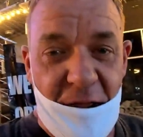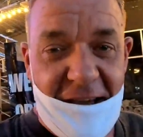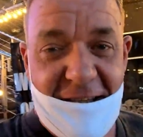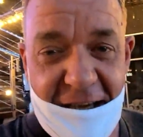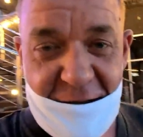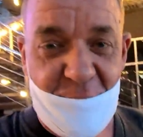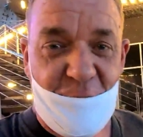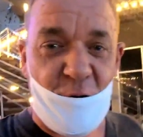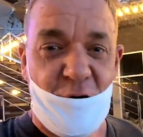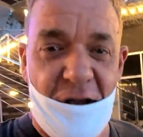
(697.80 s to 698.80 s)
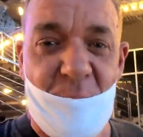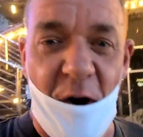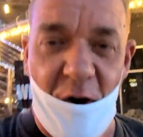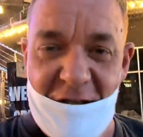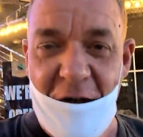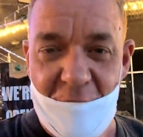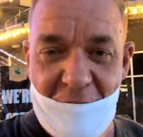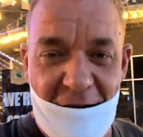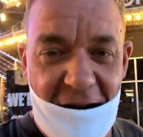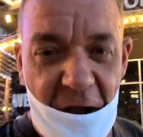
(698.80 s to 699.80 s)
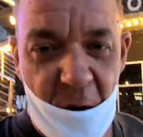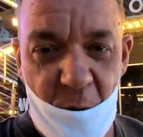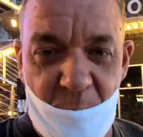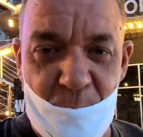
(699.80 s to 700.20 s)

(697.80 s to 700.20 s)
Now this is the fun part of the video.